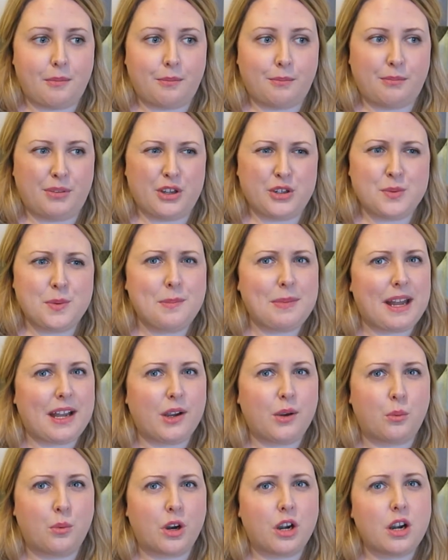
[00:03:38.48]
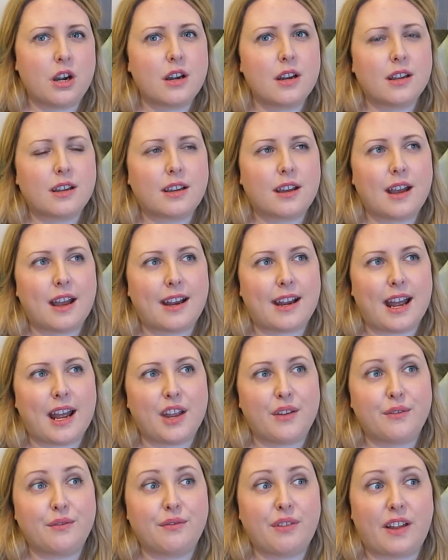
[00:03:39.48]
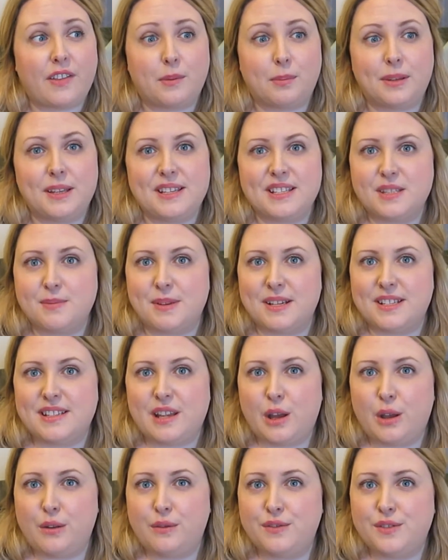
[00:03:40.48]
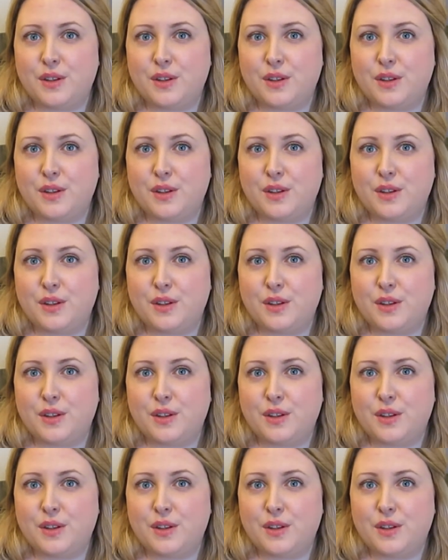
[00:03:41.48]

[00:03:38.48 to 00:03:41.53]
Blair's been back at work and I've had the place to myself,